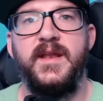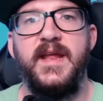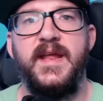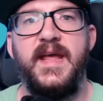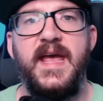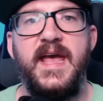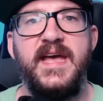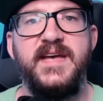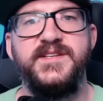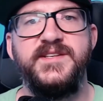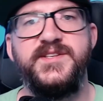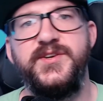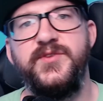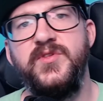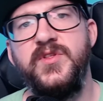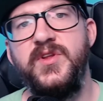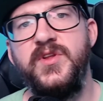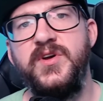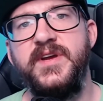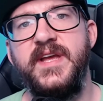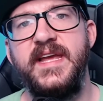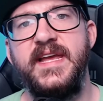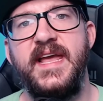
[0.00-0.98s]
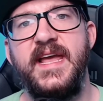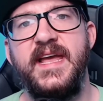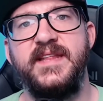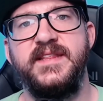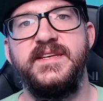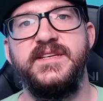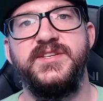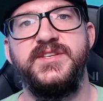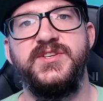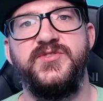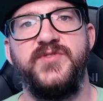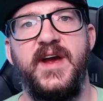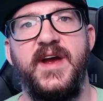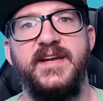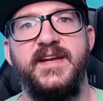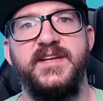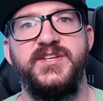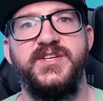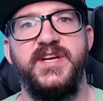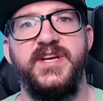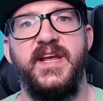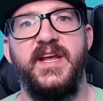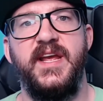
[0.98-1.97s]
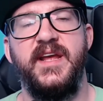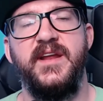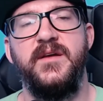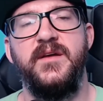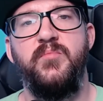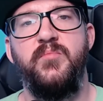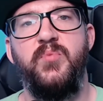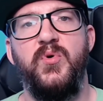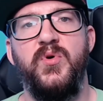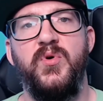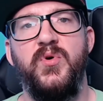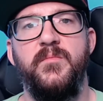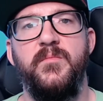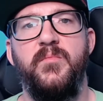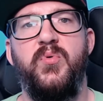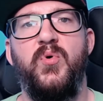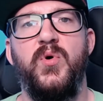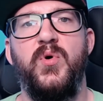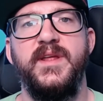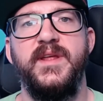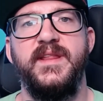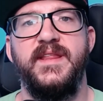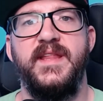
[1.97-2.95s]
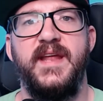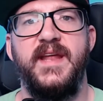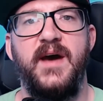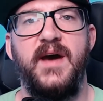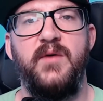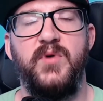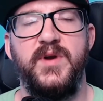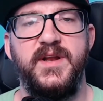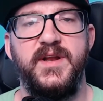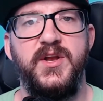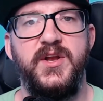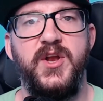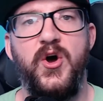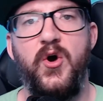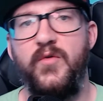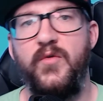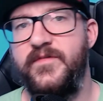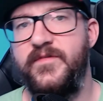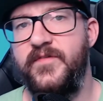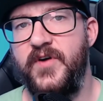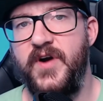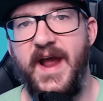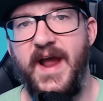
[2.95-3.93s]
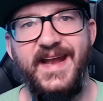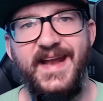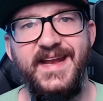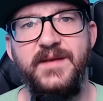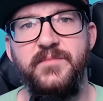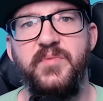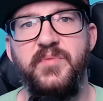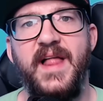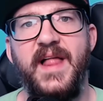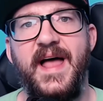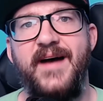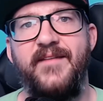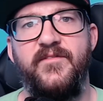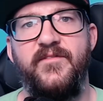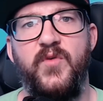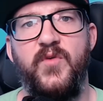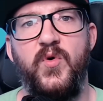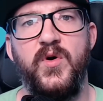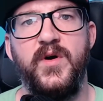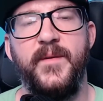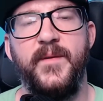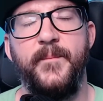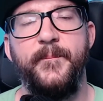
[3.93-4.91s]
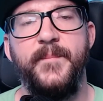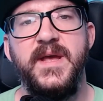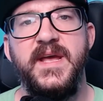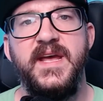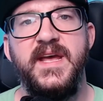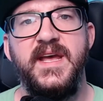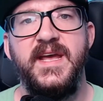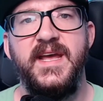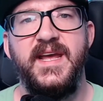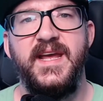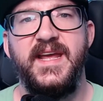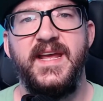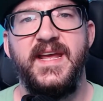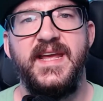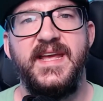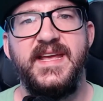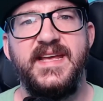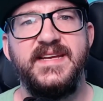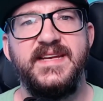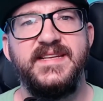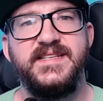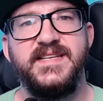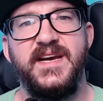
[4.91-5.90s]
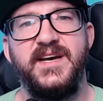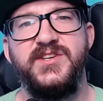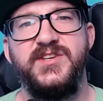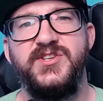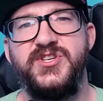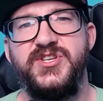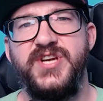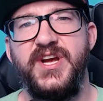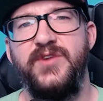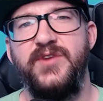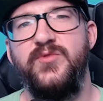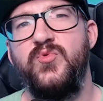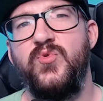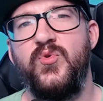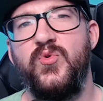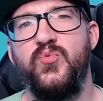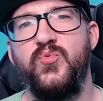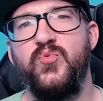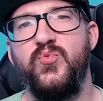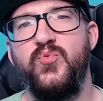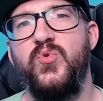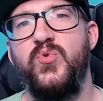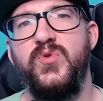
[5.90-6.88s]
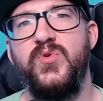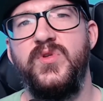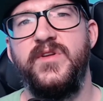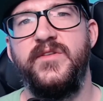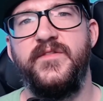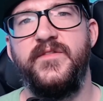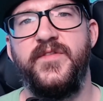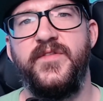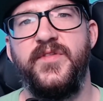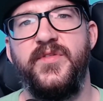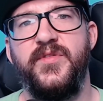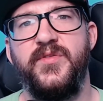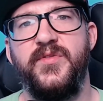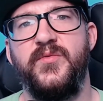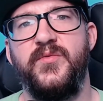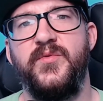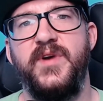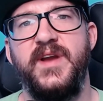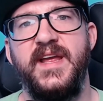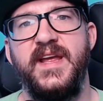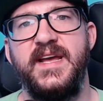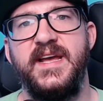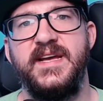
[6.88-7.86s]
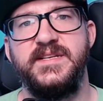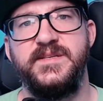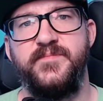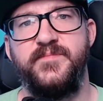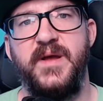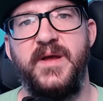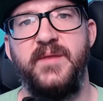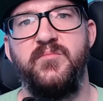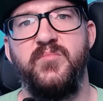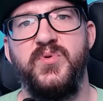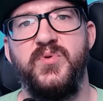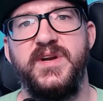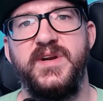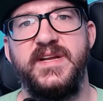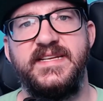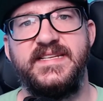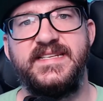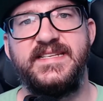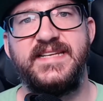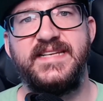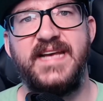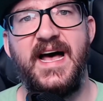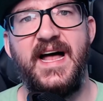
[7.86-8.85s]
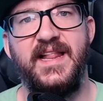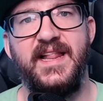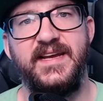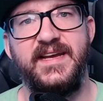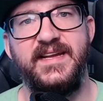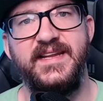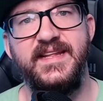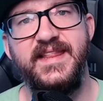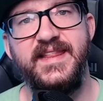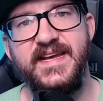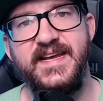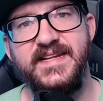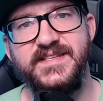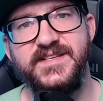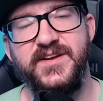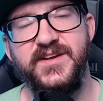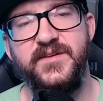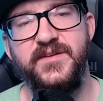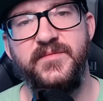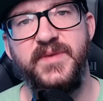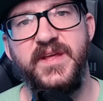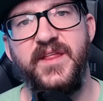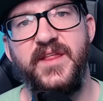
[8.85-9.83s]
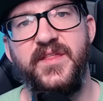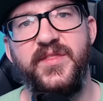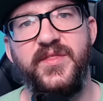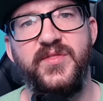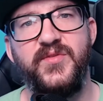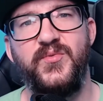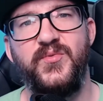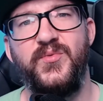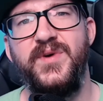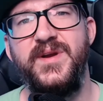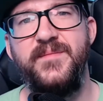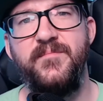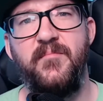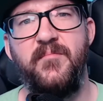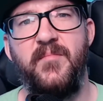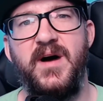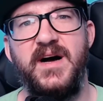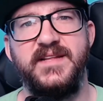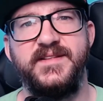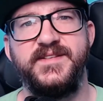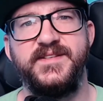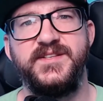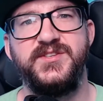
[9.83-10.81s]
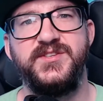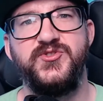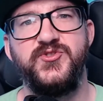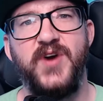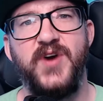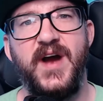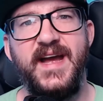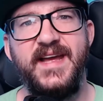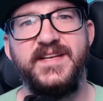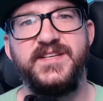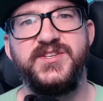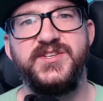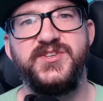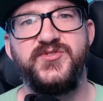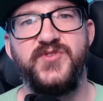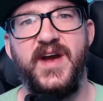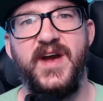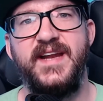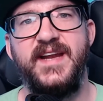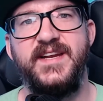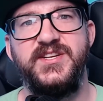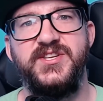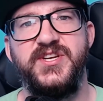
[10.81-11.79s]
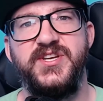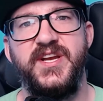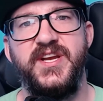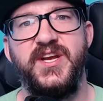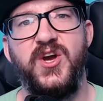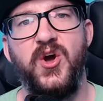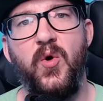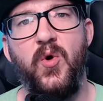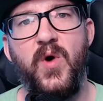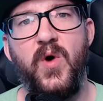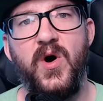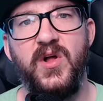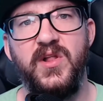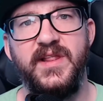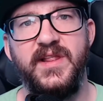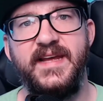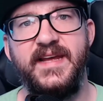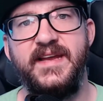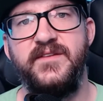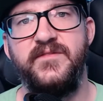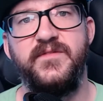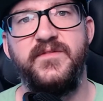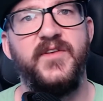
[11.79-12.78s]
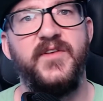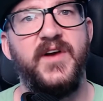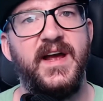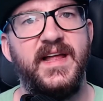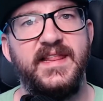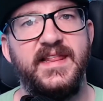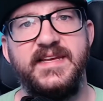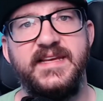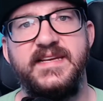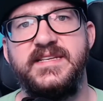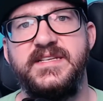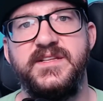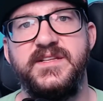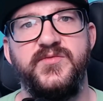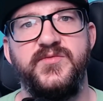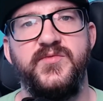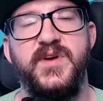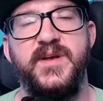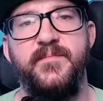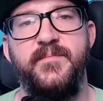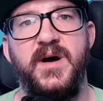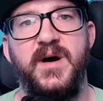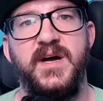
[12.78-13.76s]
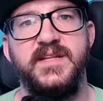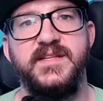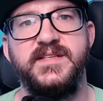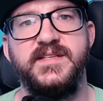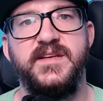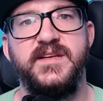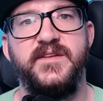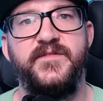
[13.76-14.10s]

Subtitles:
As you're looking at this strategy, an important point that I want to note for any platform is a general rule of 3 has been pretty solid, and that's going to be 3 months. Try a strategy, go all in for at least 3 months.